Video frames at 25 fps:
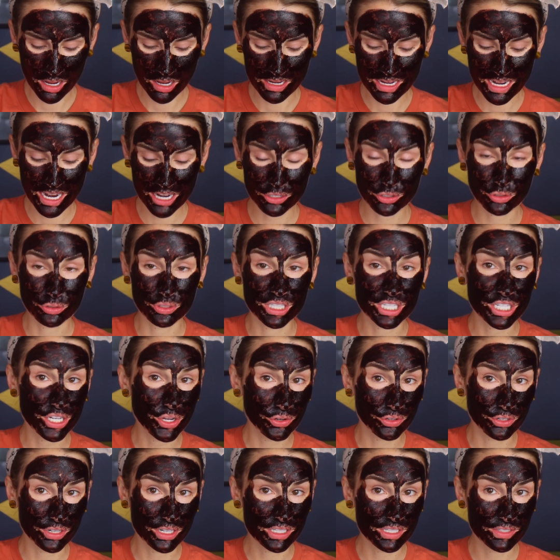natural
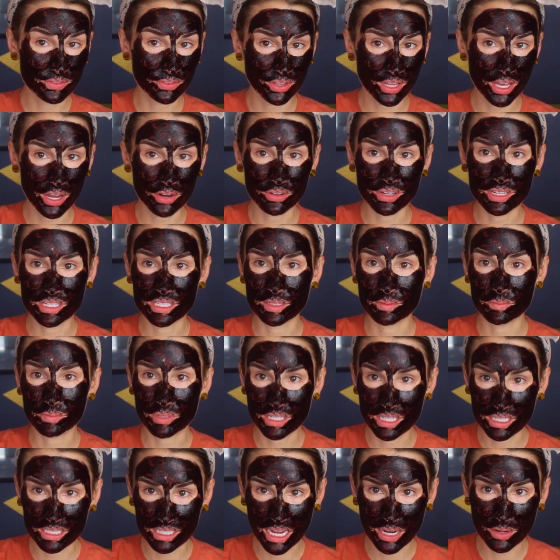deodorants for that reason,
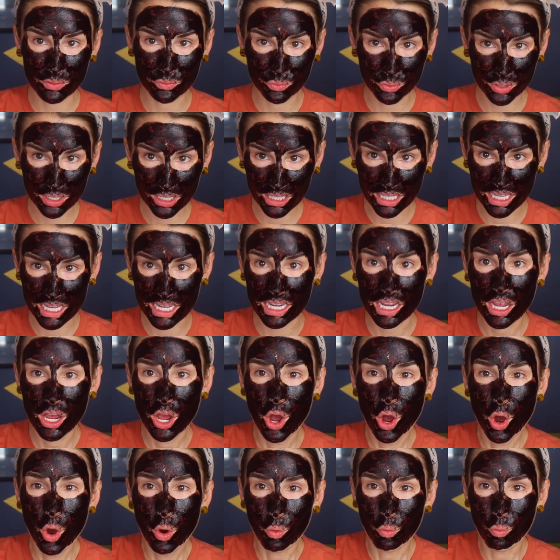because I really
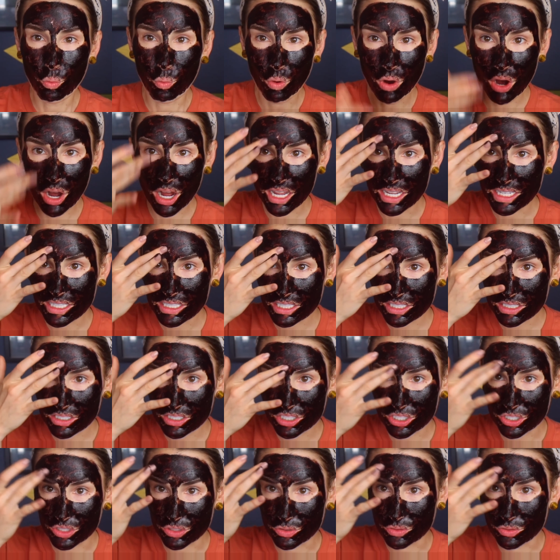want
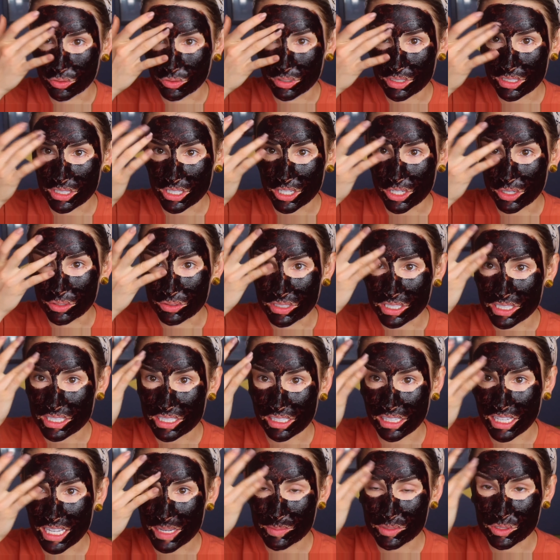to, you know,
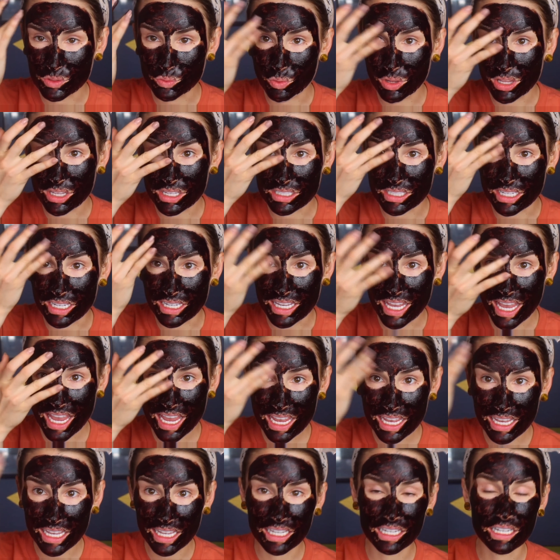disclaim as well as I
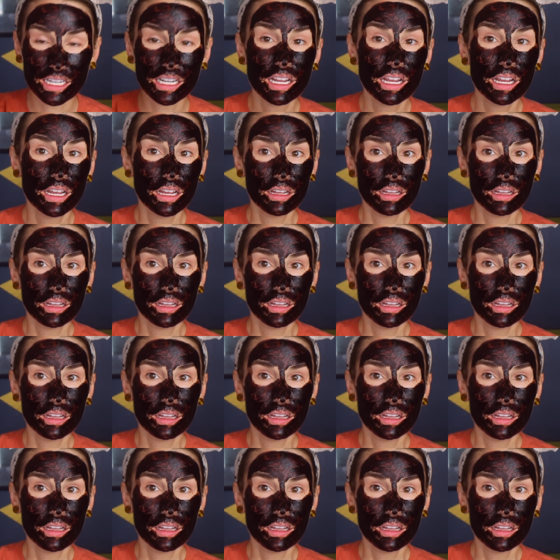can